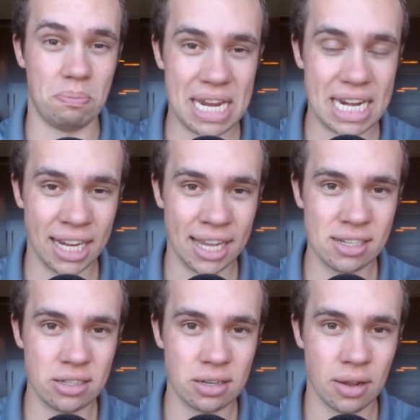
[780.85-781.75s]
meaning
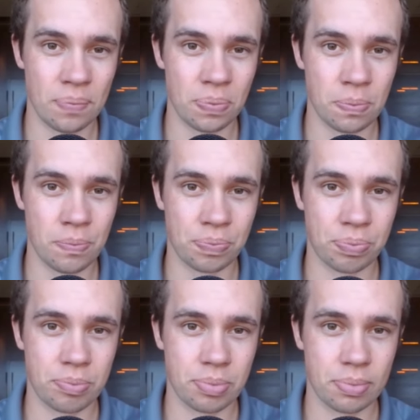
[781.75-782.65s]
is?
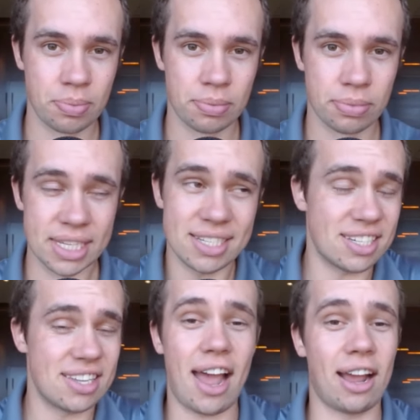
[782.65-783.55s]
This
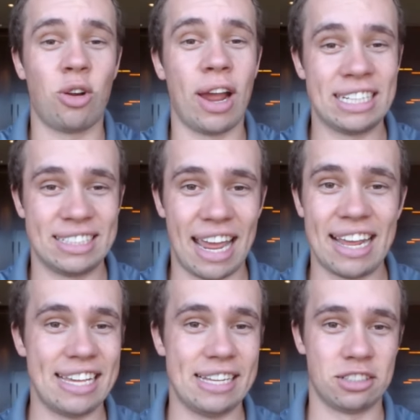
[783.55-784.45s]
is not Greg
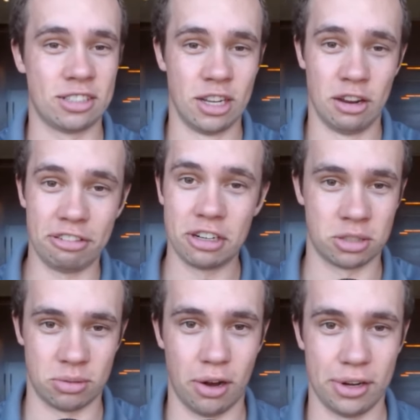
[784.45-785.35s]
Sankey's
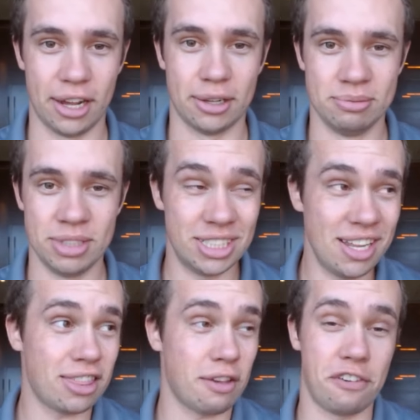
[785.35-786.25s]
first rodeo. This is
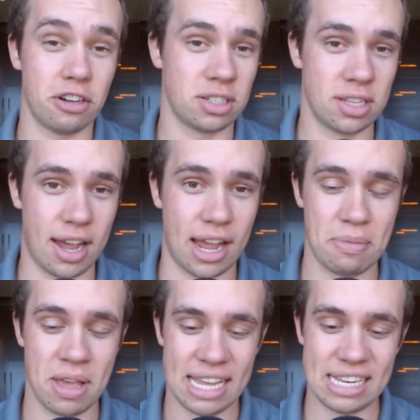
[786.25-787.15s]
not the first
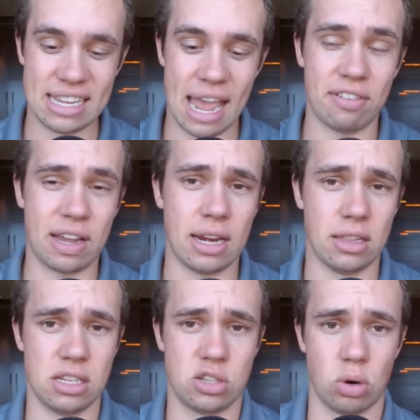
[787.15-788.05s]
time he's
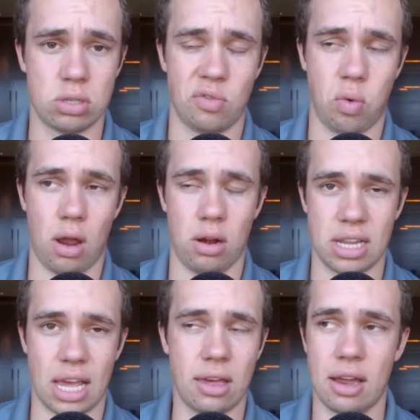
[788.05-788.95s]
navigated these sorts of waters.
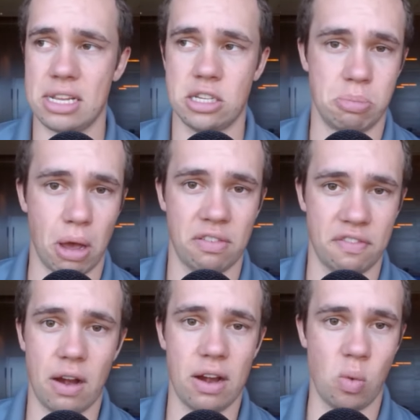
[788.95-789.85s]
I thought he spoke
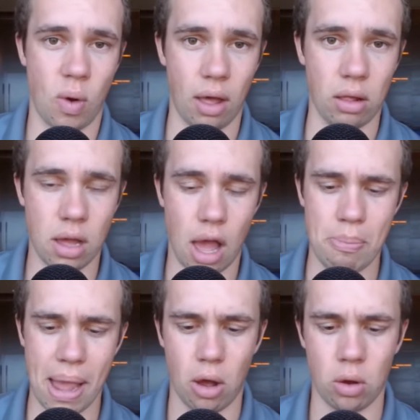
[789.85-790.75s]
very well
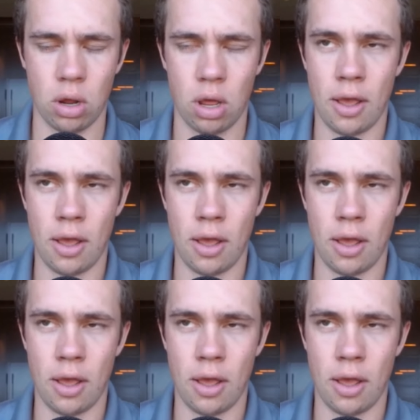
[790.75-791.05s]
about